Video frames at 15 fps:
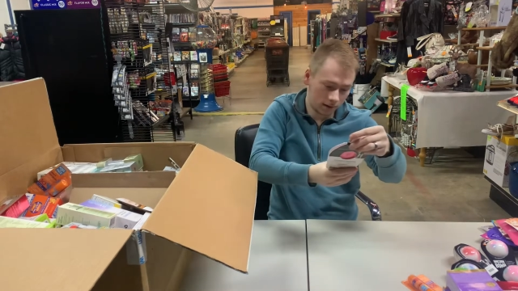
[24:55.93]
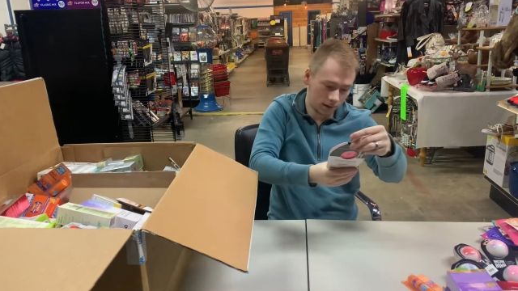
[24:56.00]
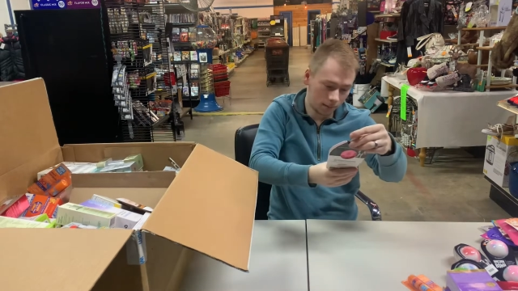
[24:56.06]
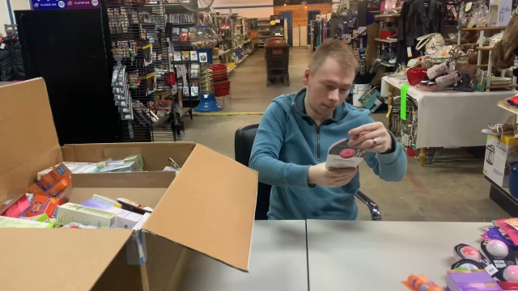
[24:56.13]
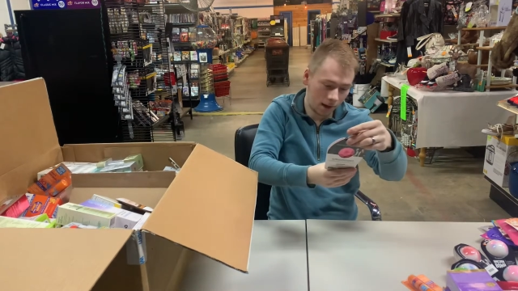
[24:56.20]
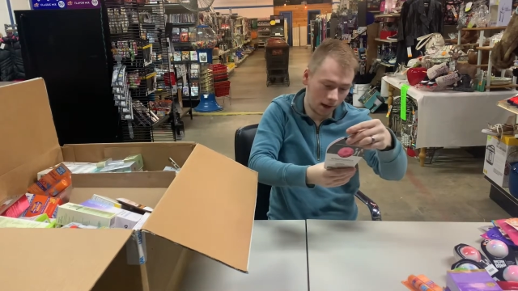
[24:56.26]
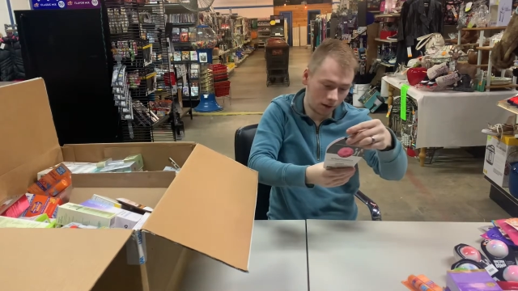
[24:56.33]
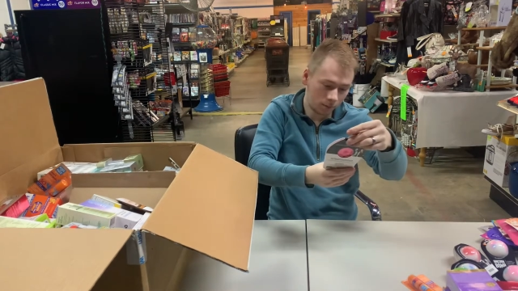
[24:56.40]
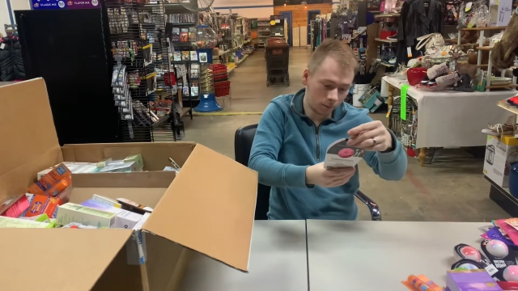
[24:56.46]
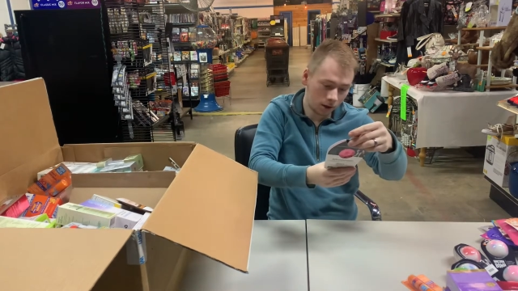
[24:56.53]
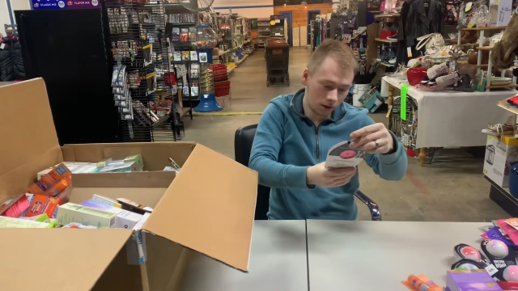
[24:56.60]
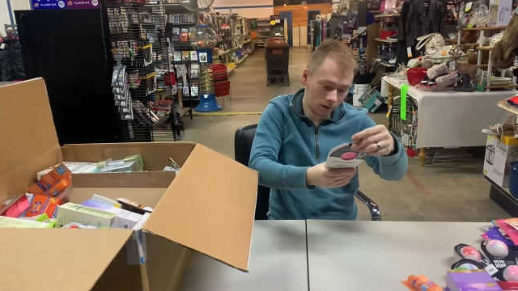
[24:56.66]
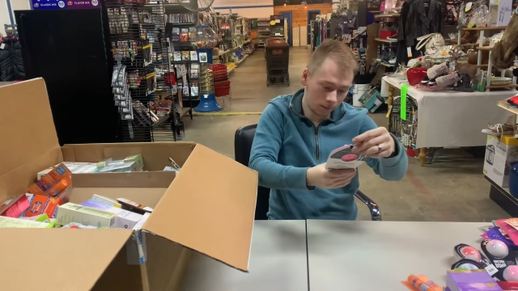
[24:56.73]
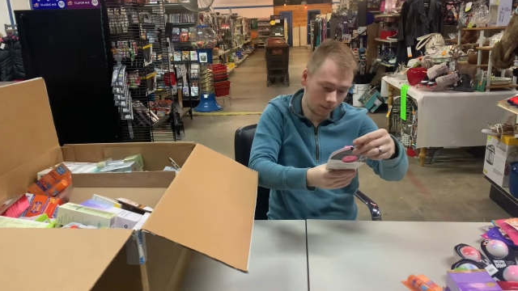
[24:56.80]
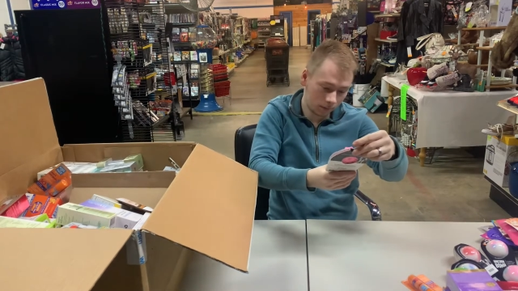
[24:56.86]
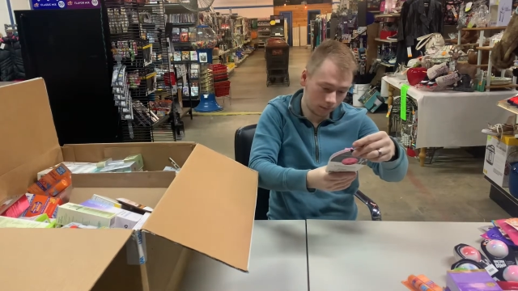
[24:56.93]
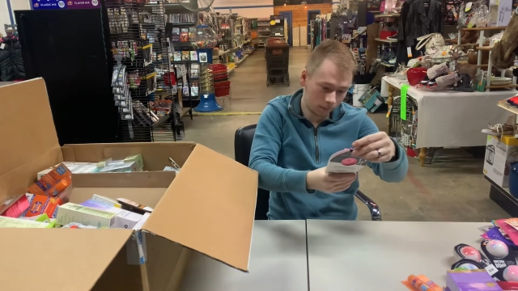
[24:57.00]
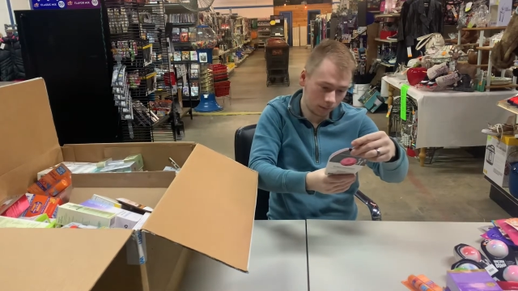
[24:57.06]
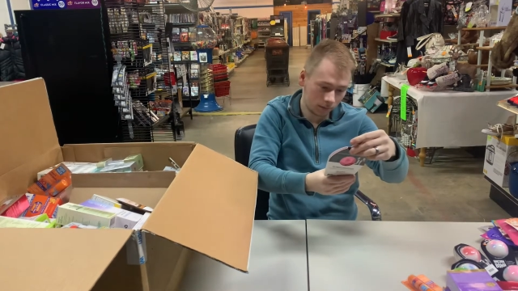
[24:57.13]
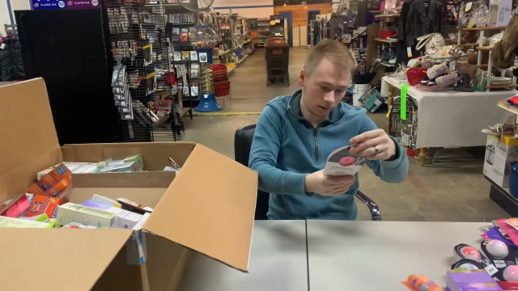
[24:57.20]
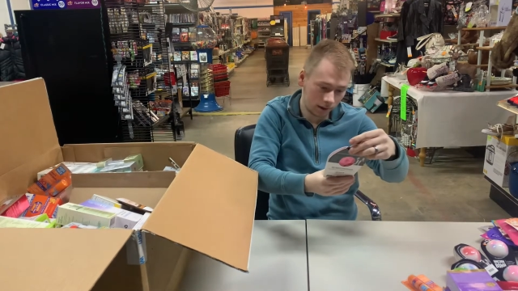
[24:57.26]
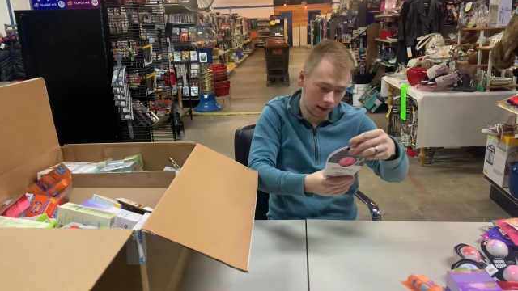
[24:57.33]
A bath bomb,
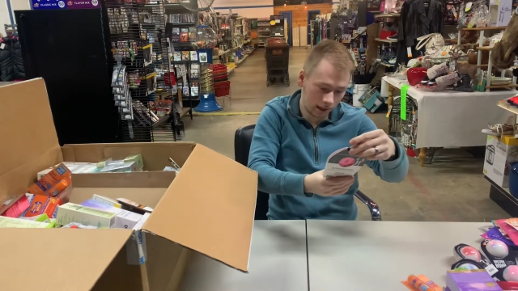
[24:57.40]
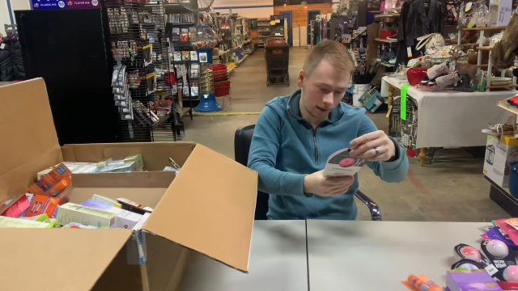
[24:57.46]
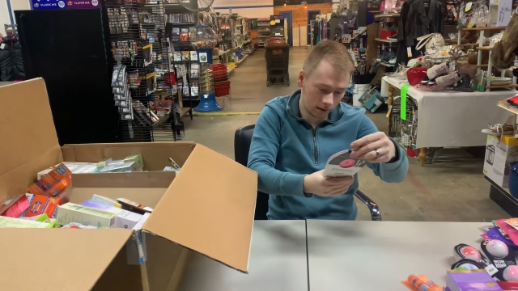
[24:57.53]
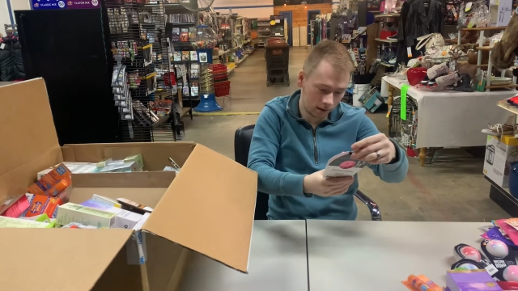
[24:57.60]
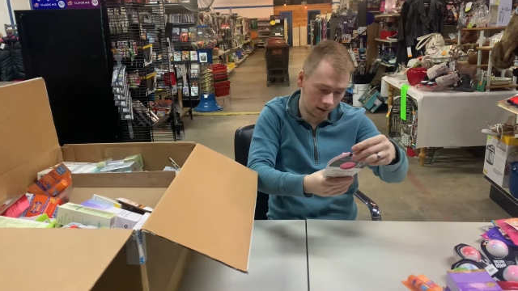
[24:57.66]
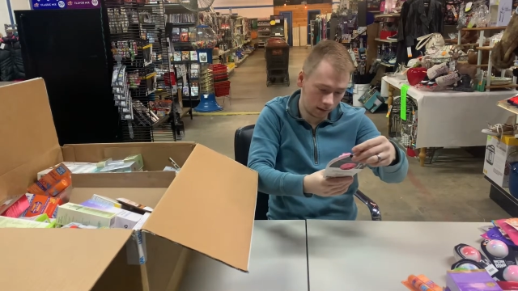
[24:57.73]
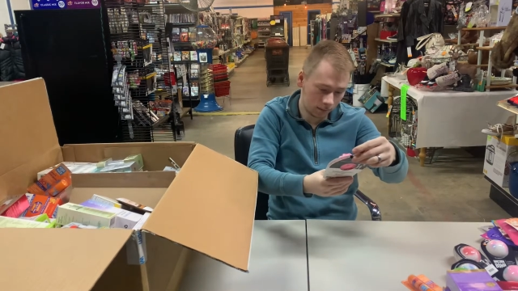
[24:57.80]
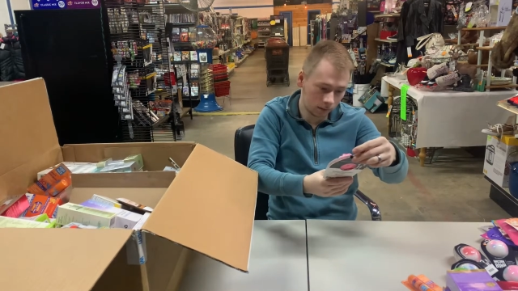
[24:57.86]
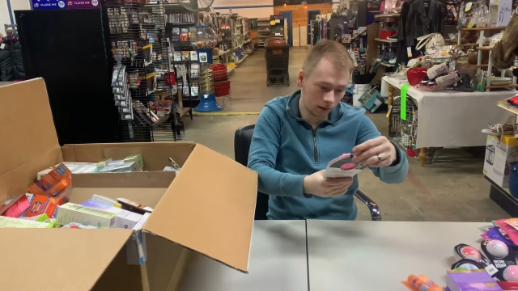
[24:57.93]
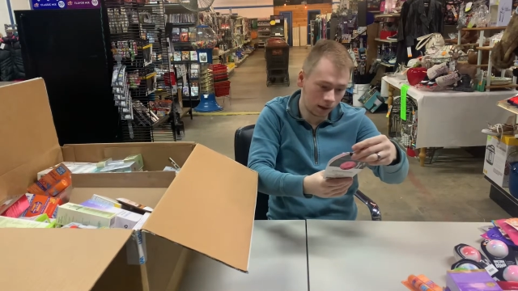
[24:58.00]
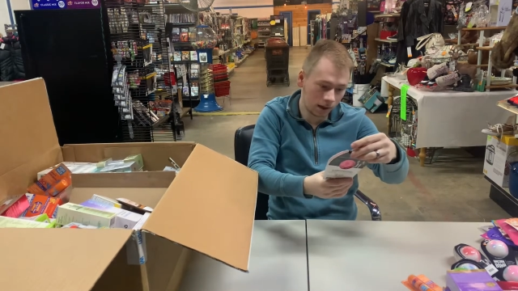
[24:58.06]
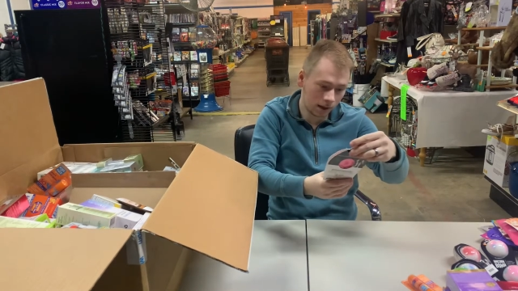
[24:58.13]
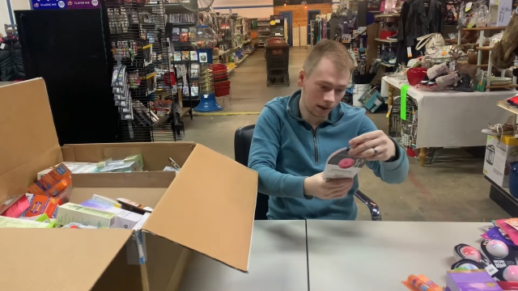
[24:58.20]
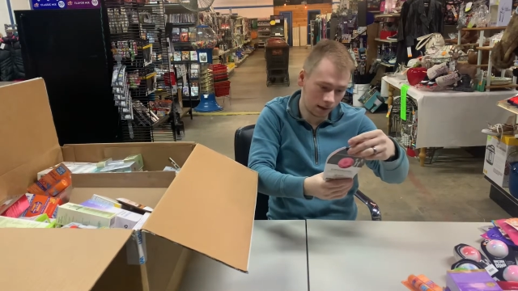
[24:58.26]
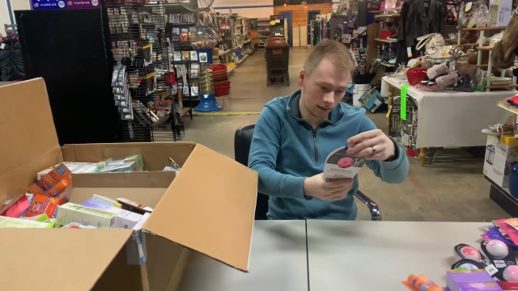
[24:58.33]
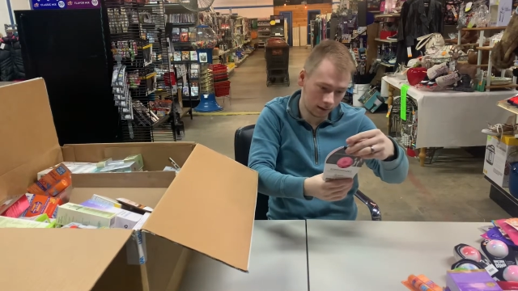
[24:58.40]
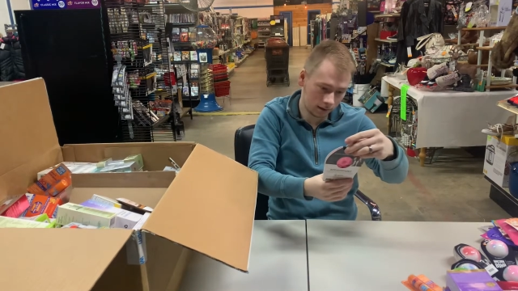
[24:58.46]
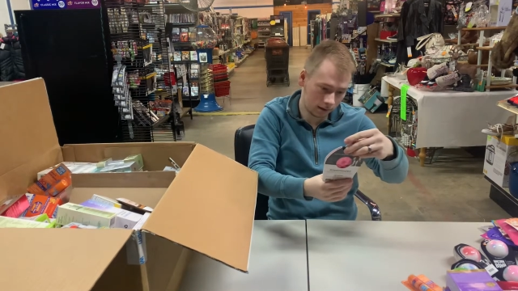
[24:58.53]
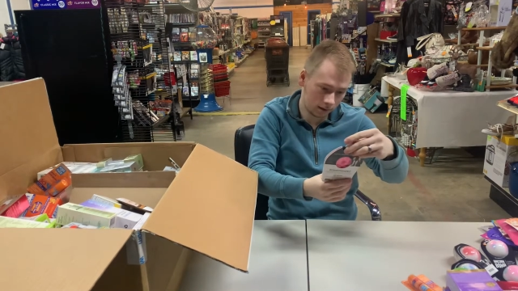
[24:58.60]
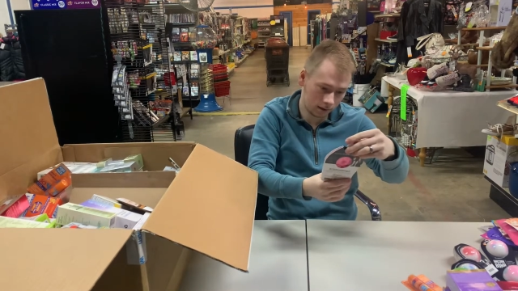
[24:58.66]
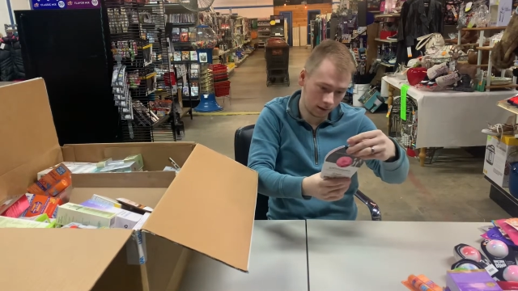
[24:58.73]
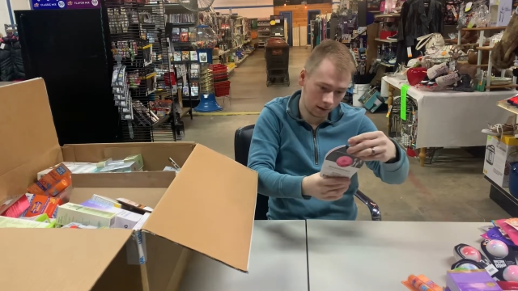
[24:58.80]
candy
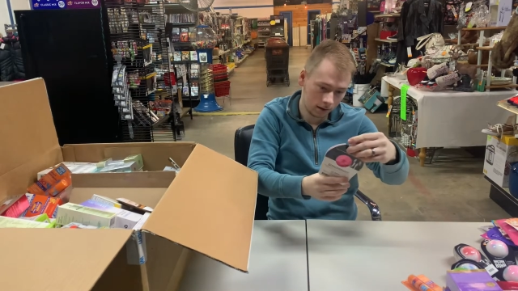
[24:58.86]
blast.